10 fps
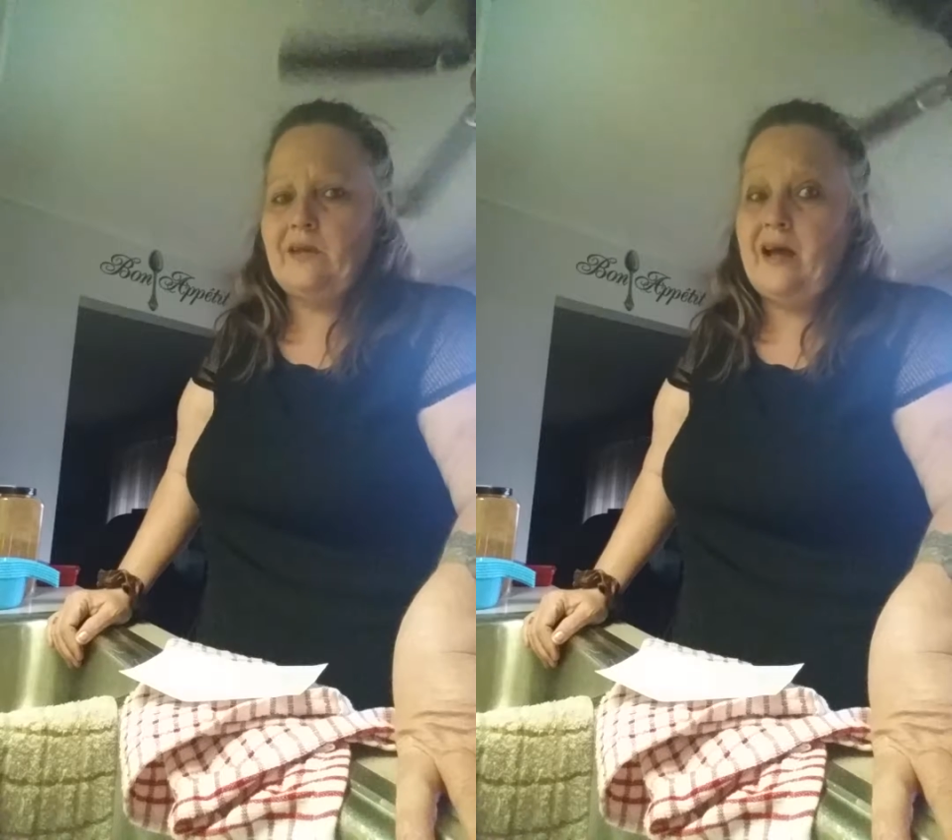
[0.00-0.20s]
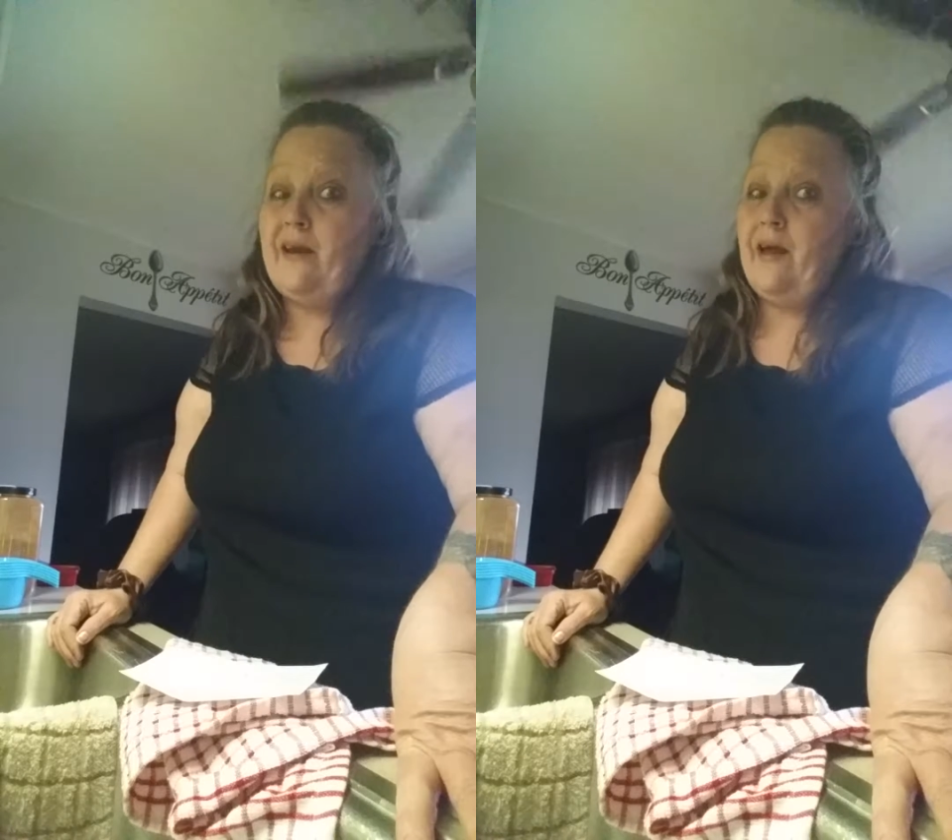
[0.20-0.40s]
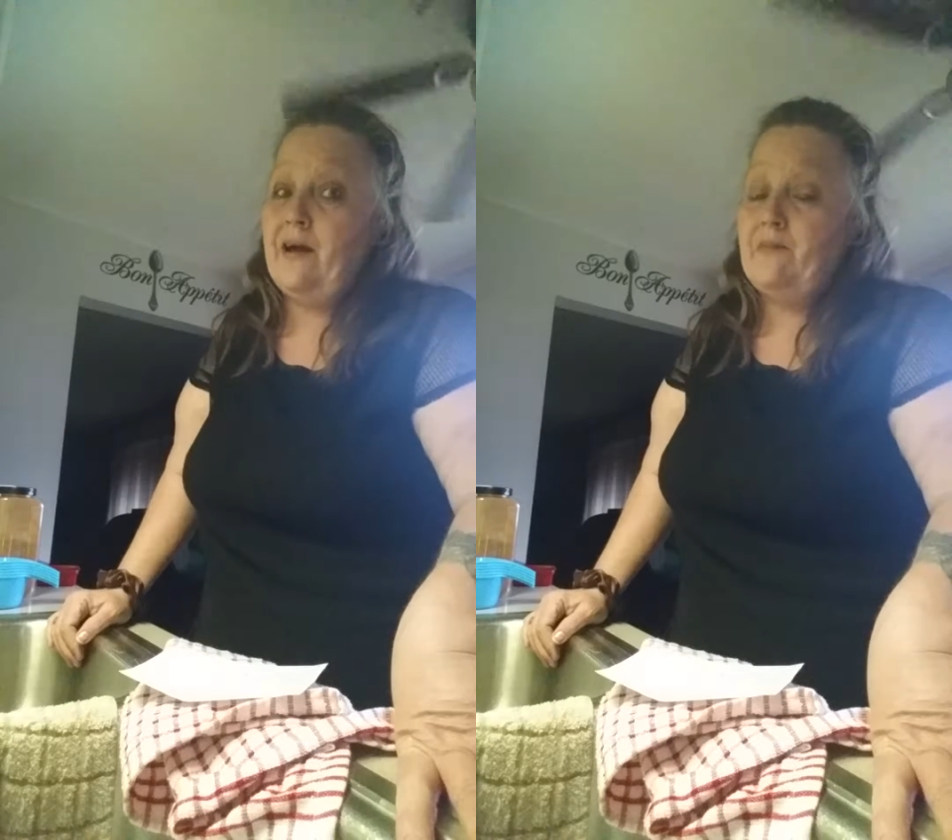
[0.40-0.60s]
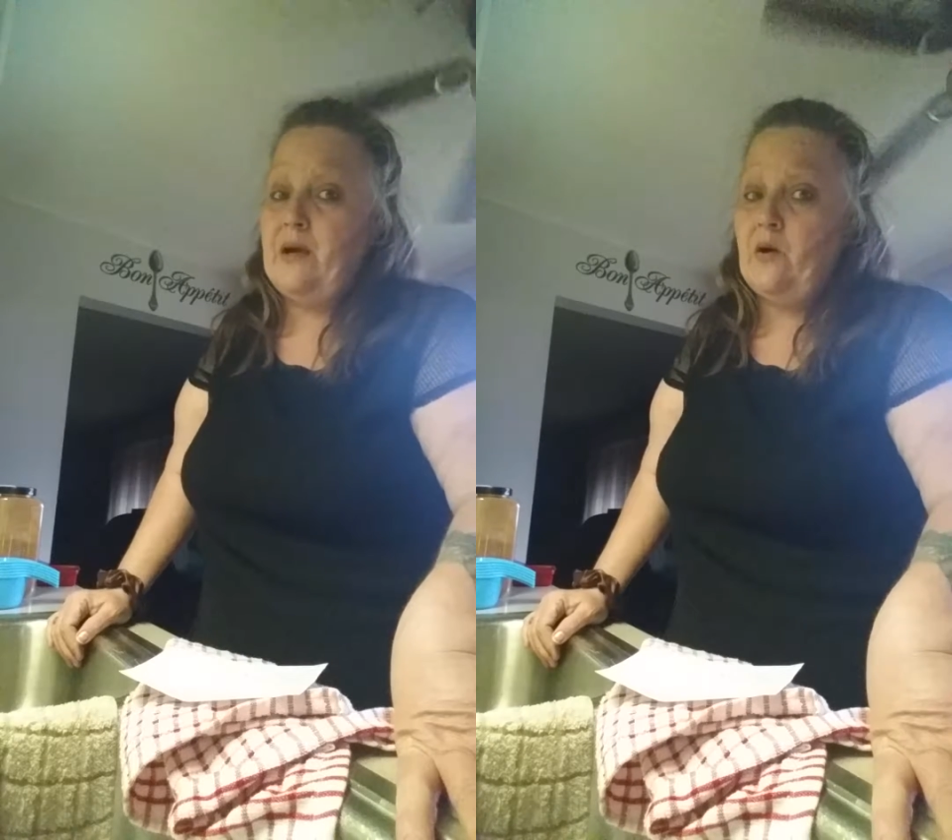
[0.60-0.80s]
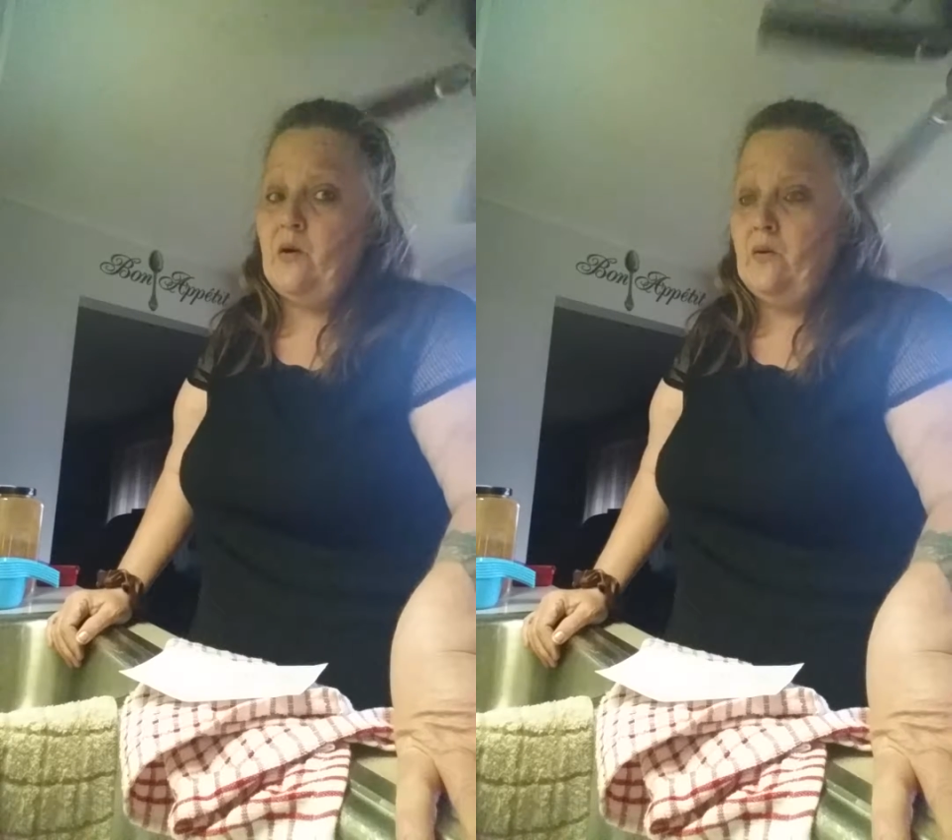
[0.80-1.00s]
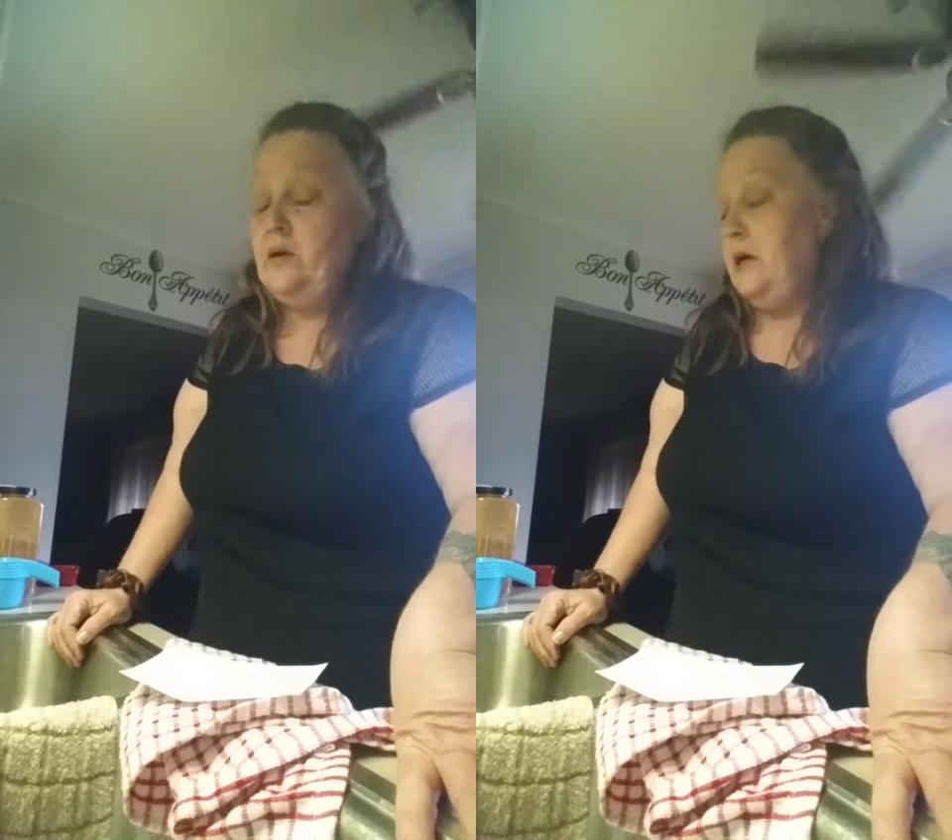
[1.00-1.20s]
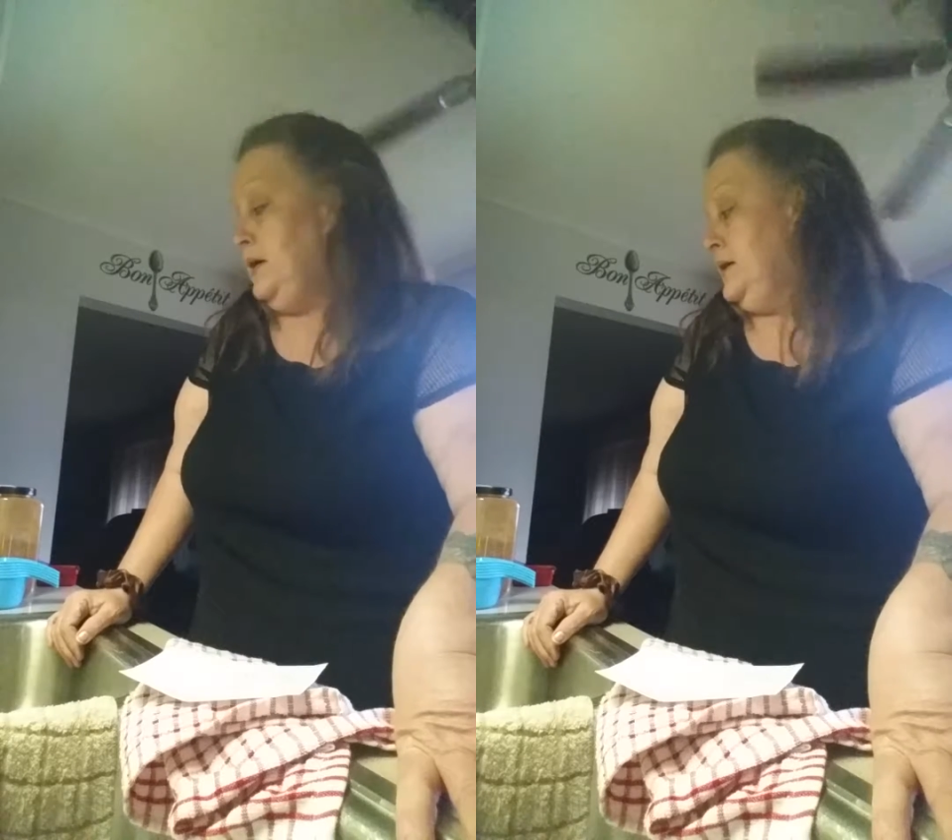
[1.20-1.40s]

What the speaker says: kind of add my own